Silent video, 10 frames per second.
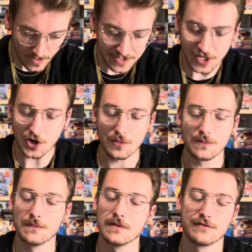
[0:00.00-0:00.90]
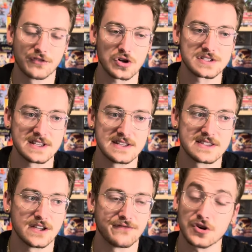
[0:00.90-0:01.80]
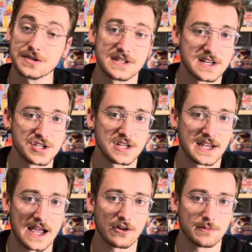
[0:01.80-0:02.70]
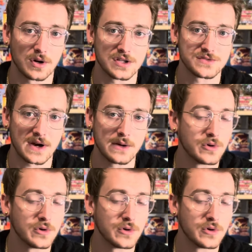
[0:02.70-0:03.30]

you know, versus the first edition counterparts, right?